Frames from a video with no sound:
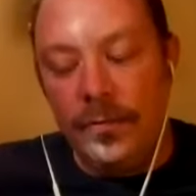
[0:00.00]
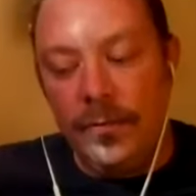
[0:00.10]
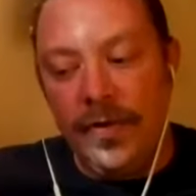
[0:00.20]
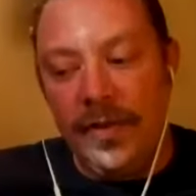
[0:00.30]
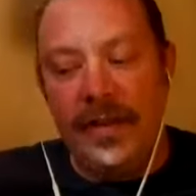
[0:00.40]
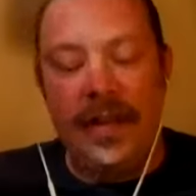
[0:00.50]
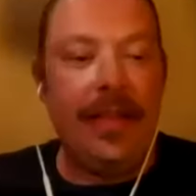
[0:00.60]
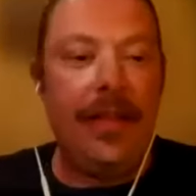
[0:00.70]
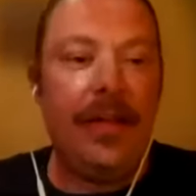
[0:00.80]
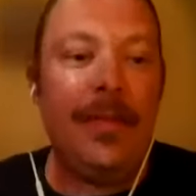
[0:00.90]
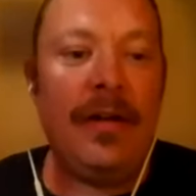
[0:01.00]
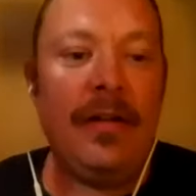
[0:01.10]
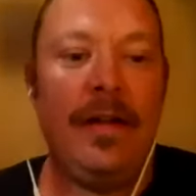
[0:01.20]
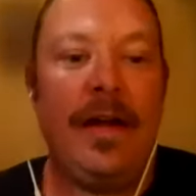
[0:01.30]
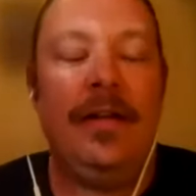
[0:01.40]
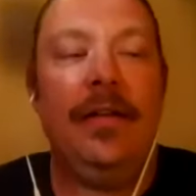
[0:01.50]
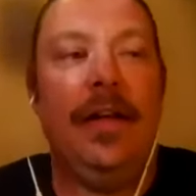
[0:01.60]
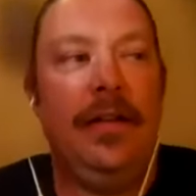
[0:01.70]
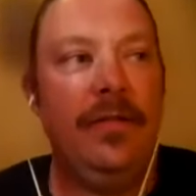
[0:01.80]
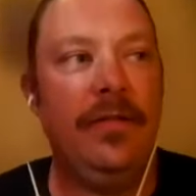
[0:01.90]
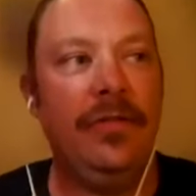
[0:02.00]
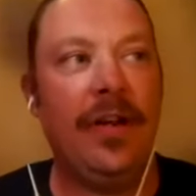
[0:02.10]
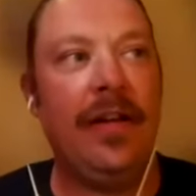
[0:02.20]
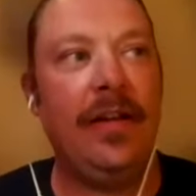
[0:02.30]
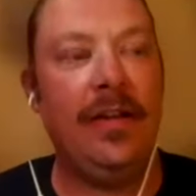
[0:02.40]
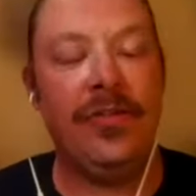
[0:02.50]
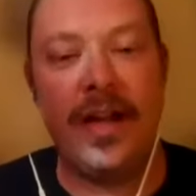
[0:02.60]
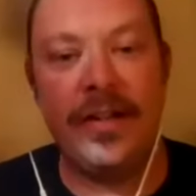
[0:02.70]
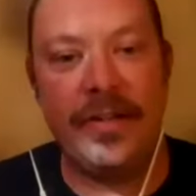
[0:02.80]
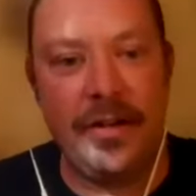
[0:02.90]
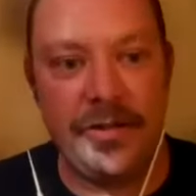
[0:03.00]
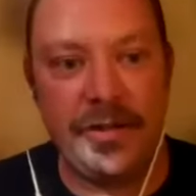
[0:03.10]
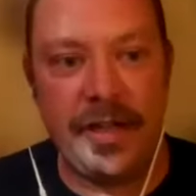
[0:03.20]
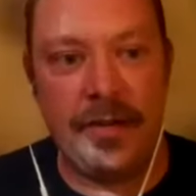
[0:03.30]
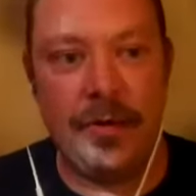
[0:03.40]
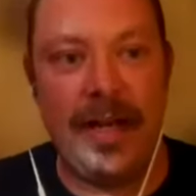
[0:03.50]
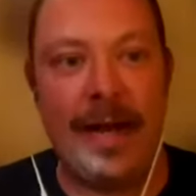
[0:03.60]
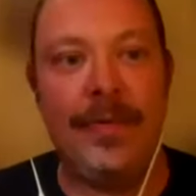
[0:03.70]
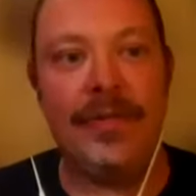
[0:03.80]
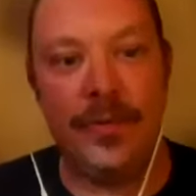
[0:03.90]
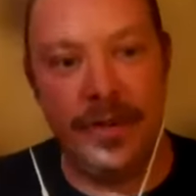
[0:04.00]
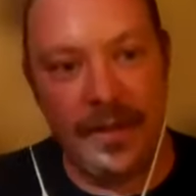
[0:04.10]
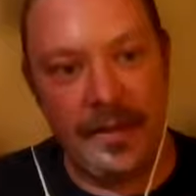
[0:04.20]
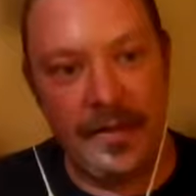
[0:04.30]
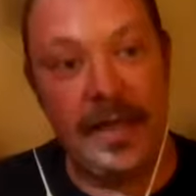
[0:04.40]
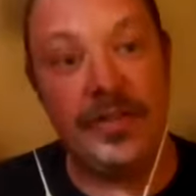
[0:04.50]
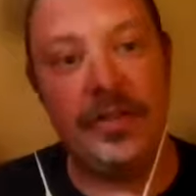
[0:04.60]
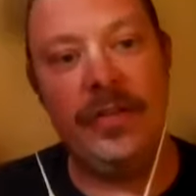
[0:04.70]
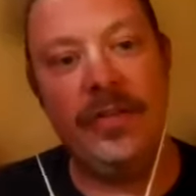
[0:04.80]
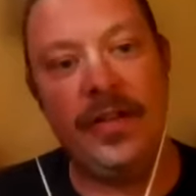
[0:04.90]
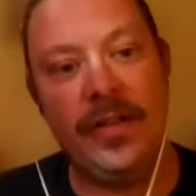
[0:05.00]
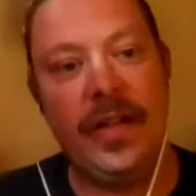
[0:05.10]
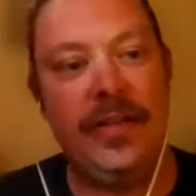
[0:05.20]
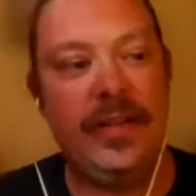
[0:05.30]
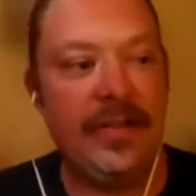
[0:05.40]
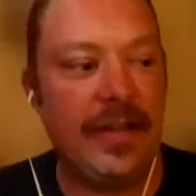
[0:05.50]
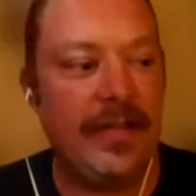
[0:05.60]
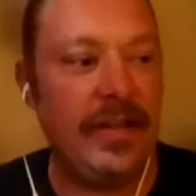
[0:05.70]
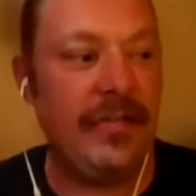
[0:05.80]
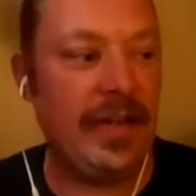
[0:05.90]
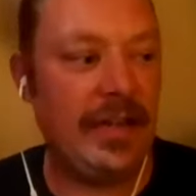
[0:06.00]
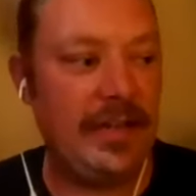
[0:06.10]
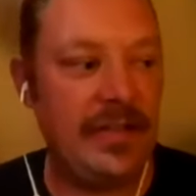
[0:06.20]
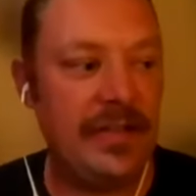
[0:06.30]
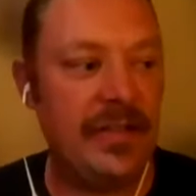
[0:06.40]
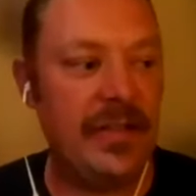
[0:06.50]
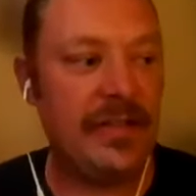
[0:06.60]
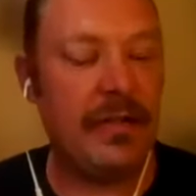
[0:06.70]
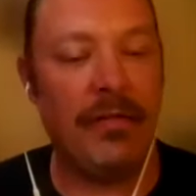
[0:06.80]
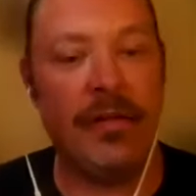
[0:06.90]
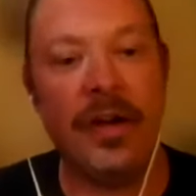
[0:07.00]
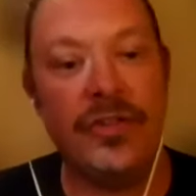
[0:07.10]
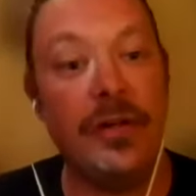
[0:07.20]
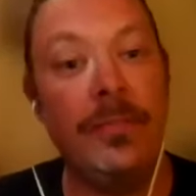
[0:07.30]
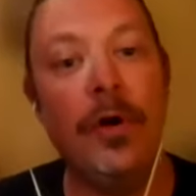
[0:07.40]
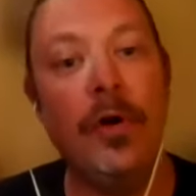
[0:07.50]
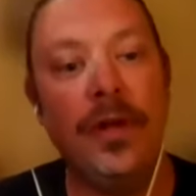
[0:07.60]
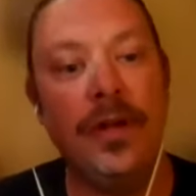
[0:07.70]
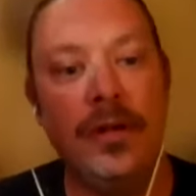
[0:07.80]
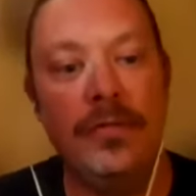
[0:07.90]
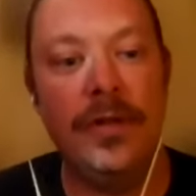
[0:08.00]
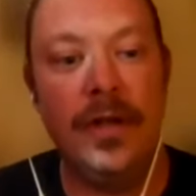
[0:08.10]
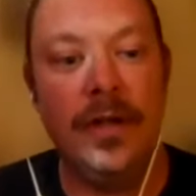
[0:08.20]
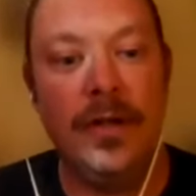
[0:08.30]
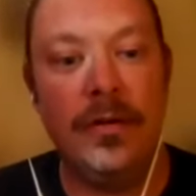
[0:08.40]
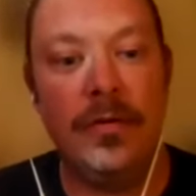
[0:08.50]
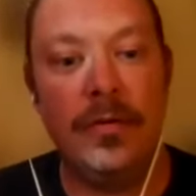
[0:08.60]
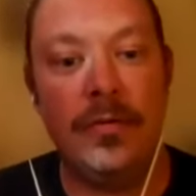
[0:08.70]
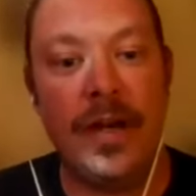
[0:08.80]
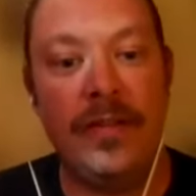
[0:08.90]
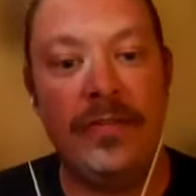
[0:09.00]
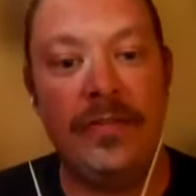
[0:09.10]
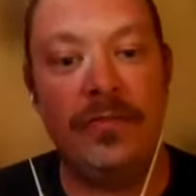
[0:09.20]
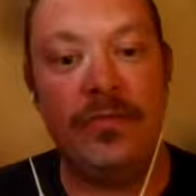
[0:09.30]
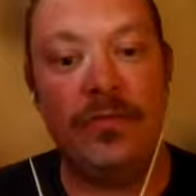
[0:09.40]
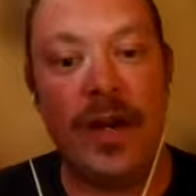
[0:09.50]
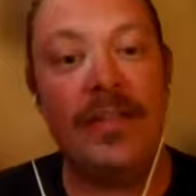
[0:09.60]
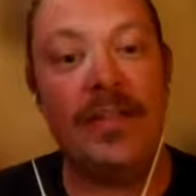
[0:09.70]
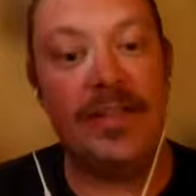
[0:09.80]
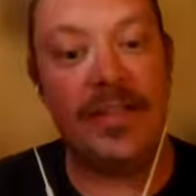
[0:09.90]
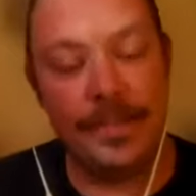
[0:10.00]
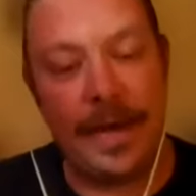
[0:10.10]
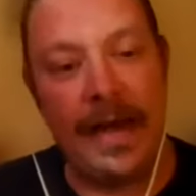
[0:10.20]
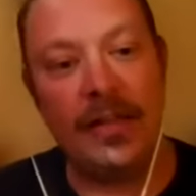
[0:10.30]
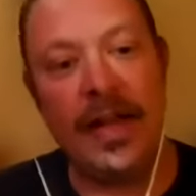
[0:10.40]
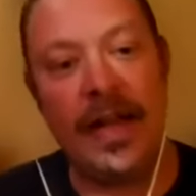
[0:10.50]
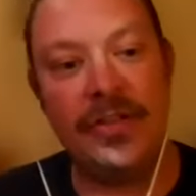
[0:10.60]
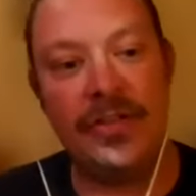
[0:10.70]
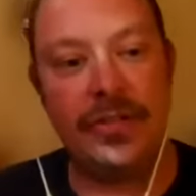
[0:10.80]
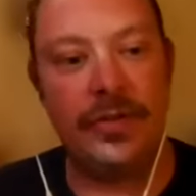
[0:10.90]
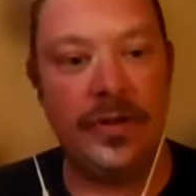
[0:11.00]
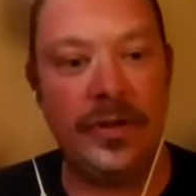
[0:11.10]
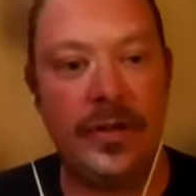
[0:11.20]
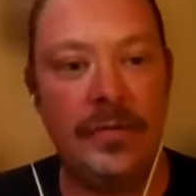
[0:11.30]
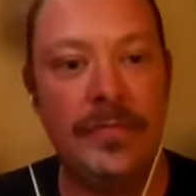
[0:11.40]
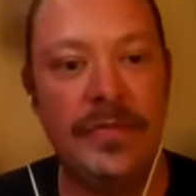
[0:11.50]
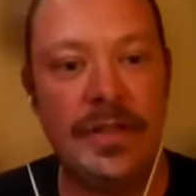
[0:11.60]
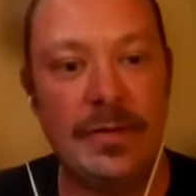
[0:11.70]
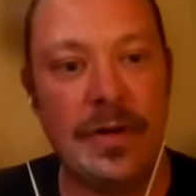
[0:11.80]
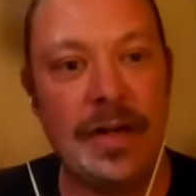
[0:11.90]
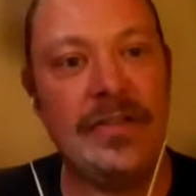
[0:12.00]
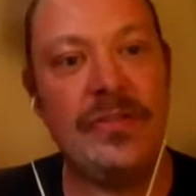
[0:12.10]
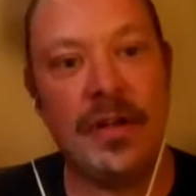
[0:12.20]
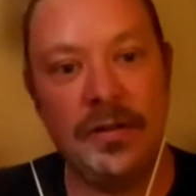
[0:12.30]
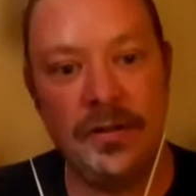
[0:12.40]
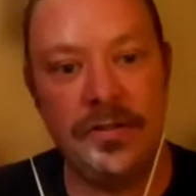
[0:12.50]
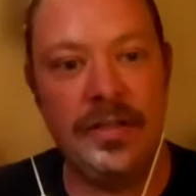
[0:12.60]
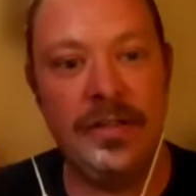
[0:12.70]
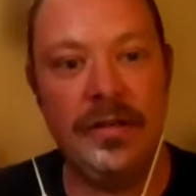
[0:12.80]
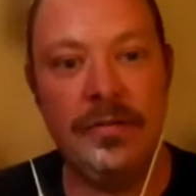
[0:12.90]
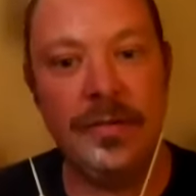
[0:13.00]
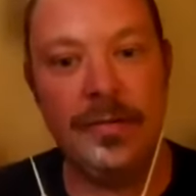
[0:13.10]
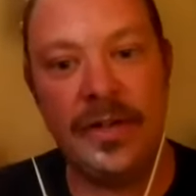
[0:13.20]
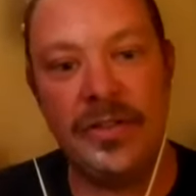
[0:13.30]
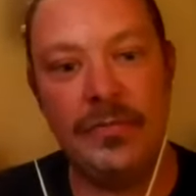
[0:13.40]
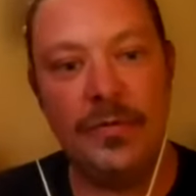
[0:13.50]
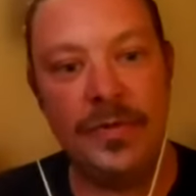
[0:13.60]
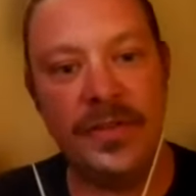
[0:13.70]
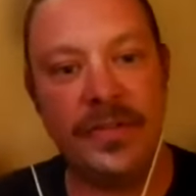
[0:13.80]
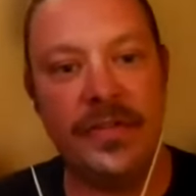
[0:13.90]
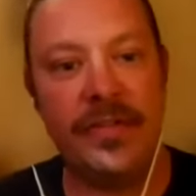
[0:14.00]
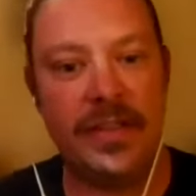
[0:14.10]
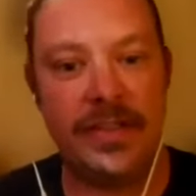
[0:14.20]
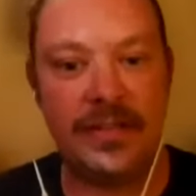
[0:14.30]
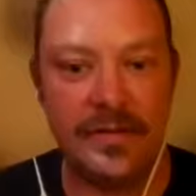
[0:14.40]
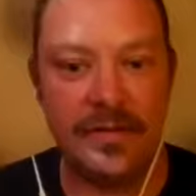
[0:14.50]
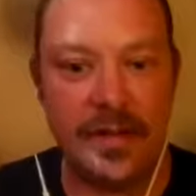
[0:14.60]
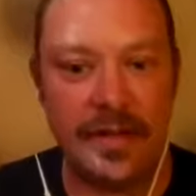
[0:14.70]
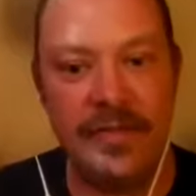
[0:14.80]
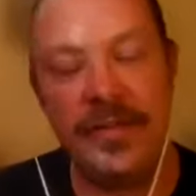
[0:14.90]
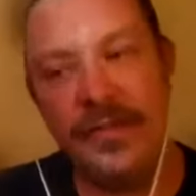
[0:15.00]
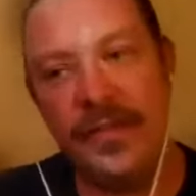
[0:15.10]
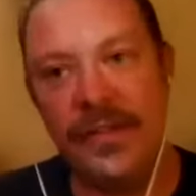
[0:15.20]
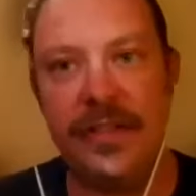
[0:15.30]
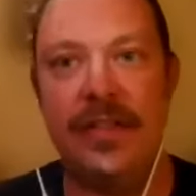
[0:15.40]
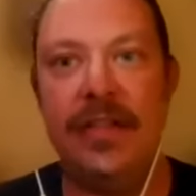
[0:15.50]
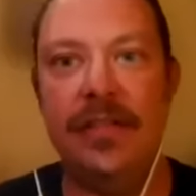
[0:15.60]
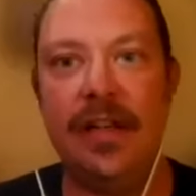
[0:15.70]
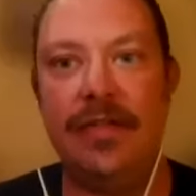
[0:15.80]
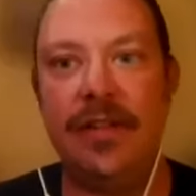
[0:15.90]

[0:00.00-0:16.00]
One thing that I think about a lot in trying to understand what happens with Haitians in the 1970s and 80s is this larger moment of racist backlash to the civil rights struggles and the liberation movements of the 1950s, 60s,